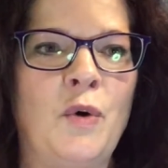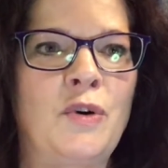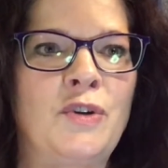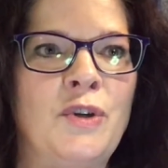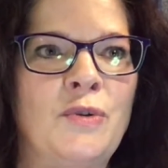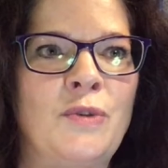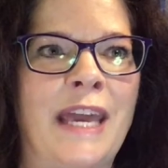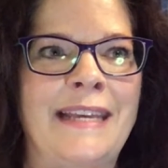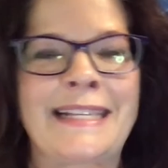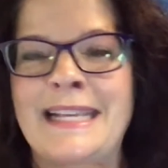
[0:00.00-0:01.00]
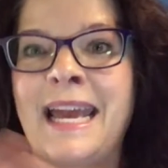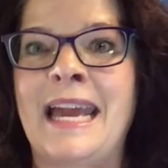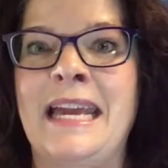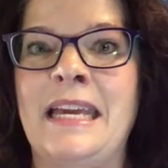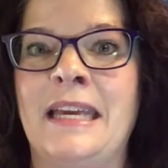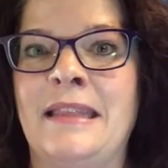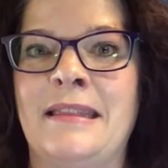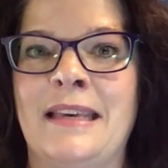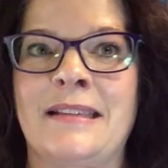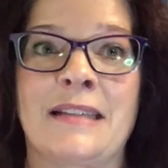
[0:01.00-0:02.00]
do they say in
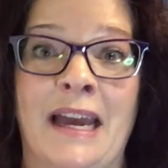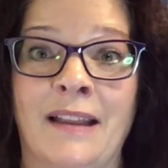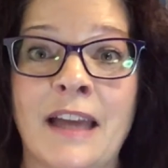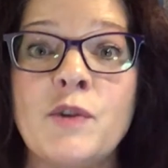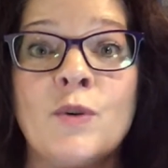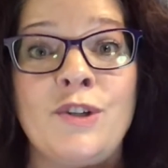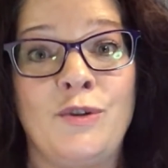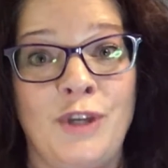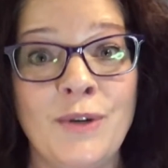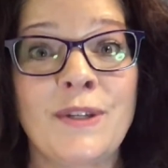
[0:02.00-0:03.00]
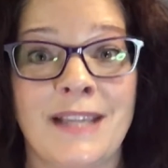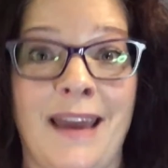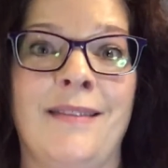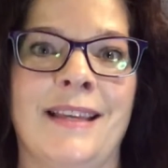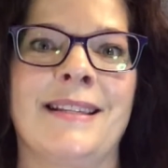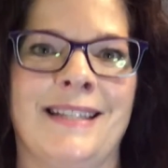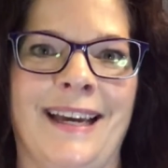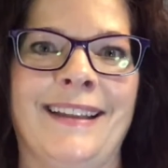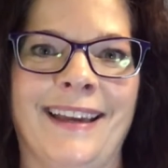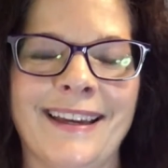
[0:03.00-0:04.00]
this dialect, or do you say in this
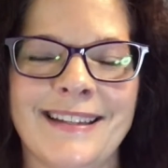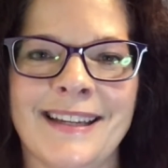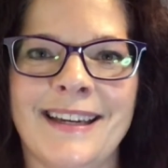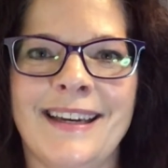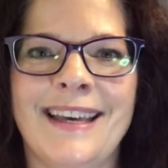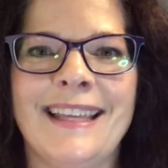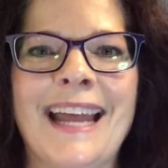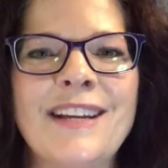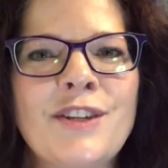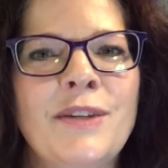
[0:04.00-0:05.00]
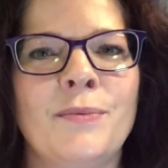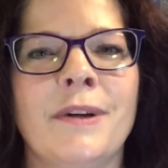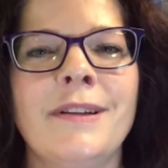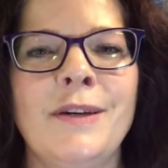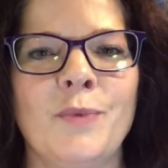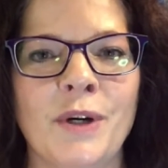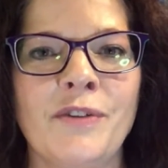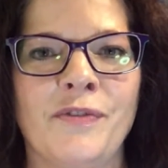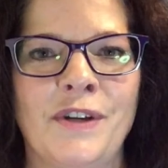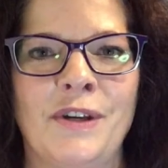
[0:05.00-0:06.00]
dialect, that actually really work
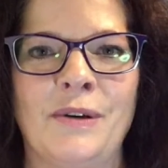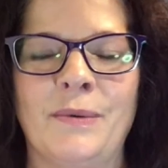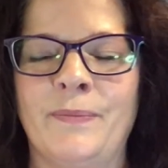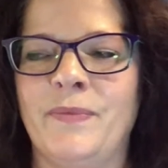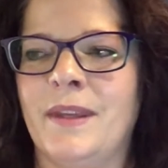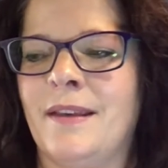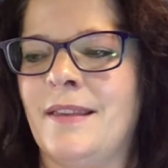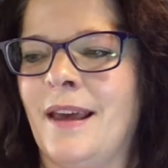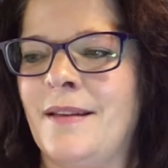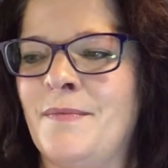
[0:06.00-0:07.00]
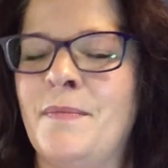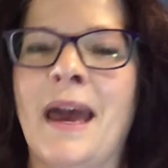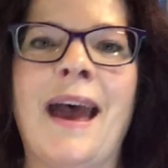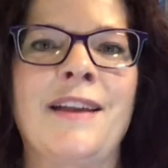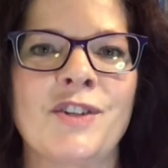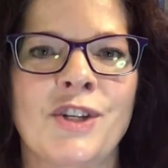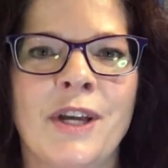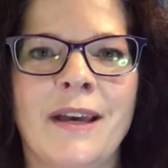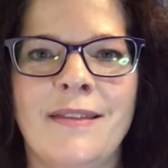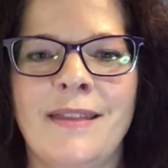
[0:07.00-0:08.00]
for you, that match,
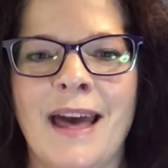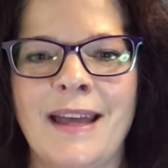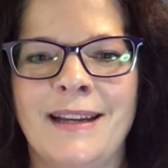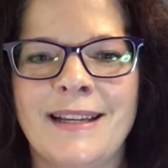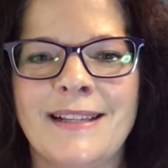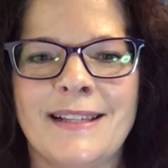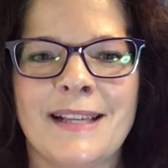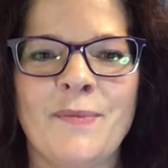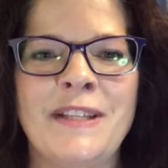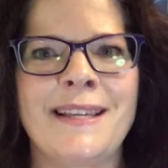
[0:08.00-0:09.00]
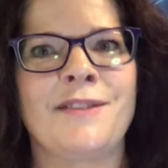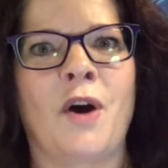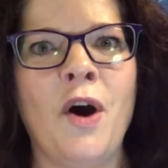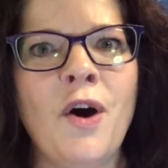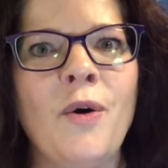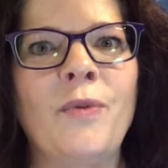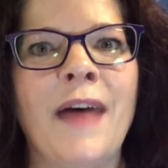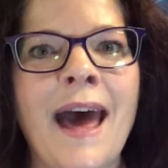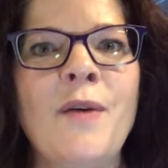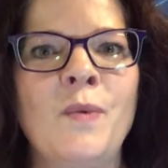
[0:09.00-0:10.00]
that someone says, oh,
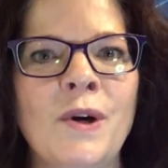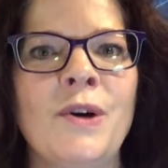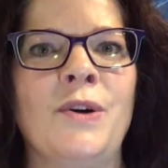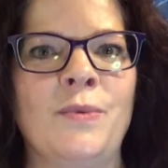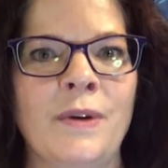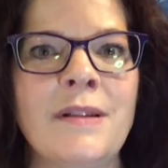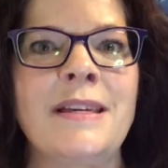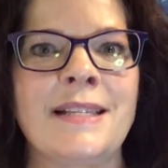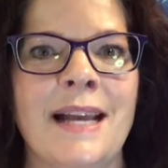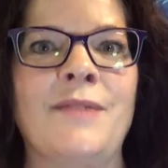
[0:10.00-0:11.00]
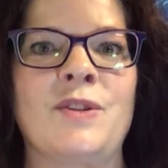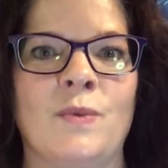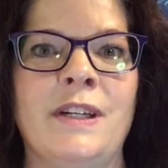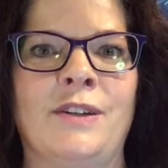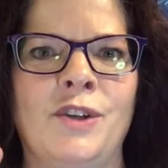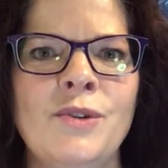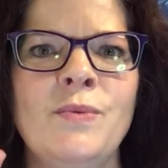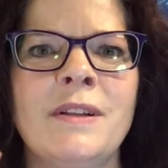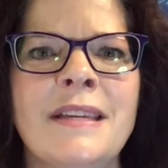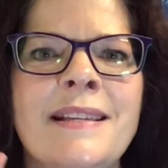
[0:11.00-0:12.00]
that word really sounds real. You
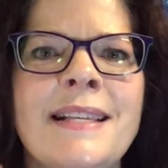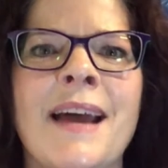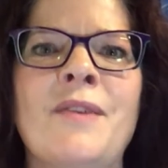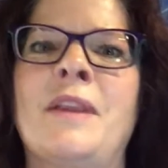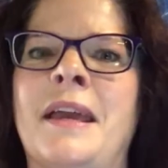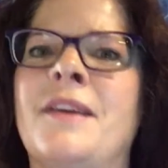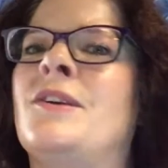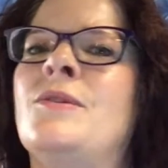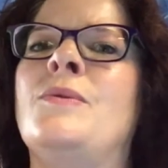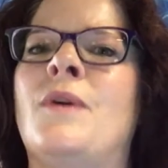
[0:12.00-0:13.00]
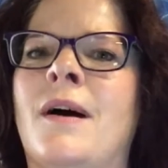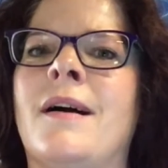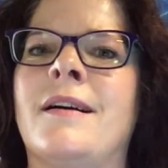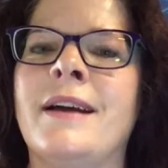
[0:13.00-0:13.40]
really sound like you are